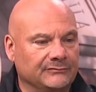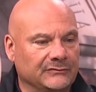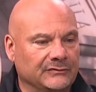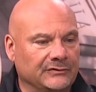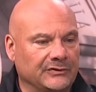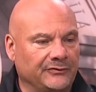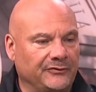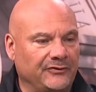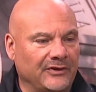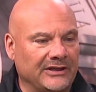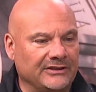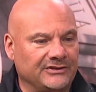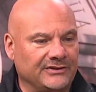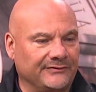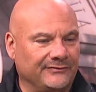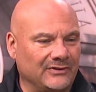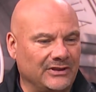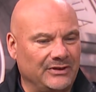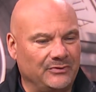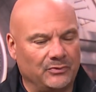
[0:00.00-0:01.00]

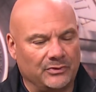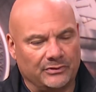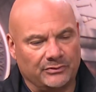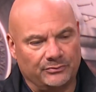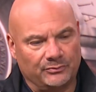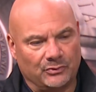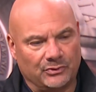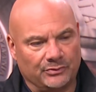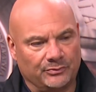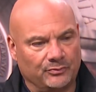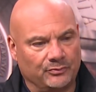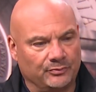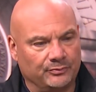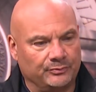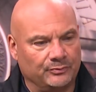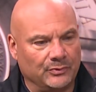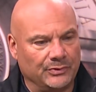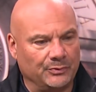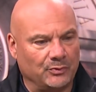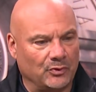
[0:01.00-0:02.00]
Defensively,
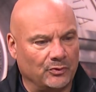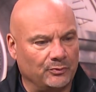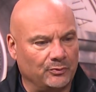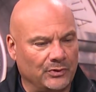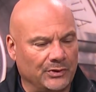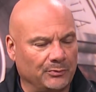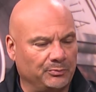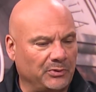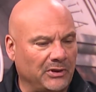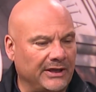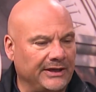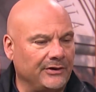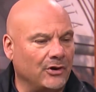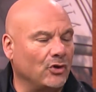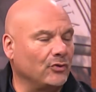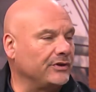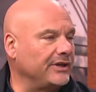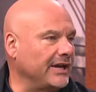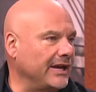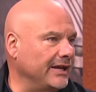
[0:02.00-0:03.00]
we were playing
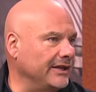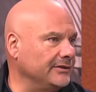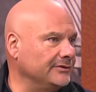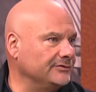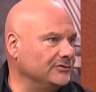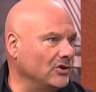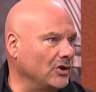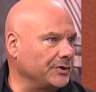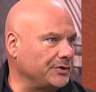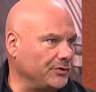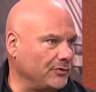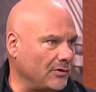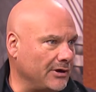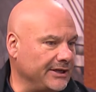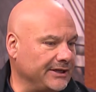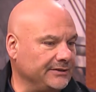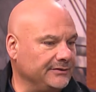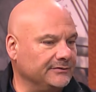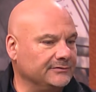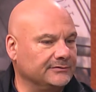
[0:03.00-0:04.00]
okay, not
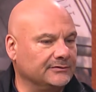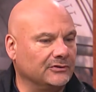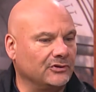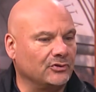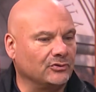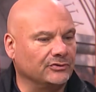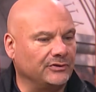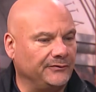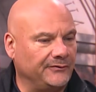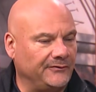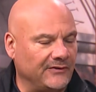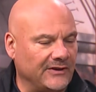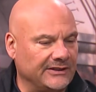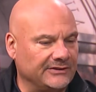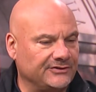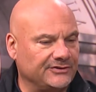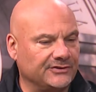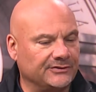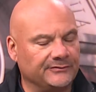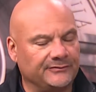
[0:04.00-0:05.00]
great, little
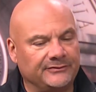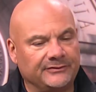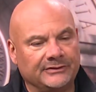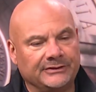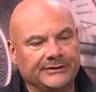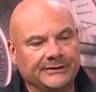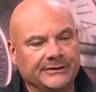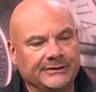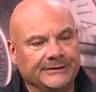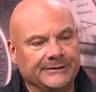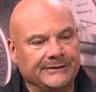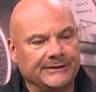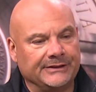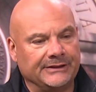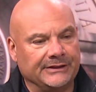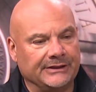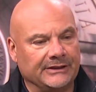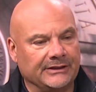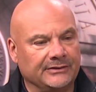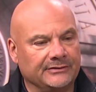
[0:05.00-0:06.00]
defensive.
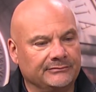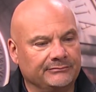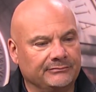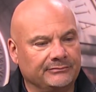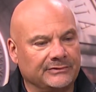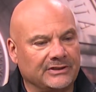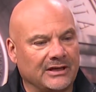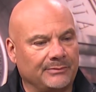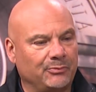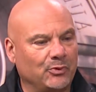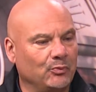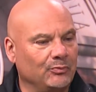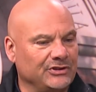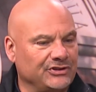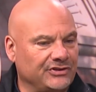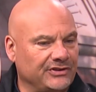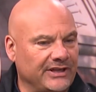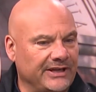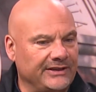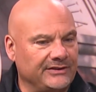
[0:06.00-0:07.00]
Couple
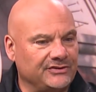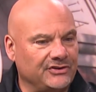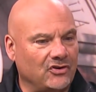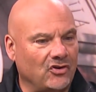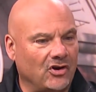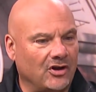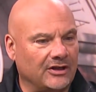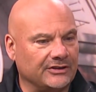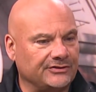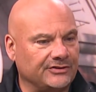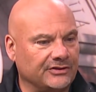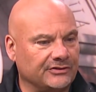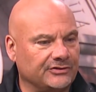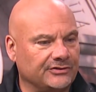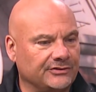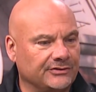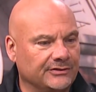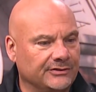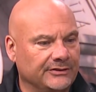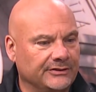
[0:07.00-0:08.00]
mistakes cost us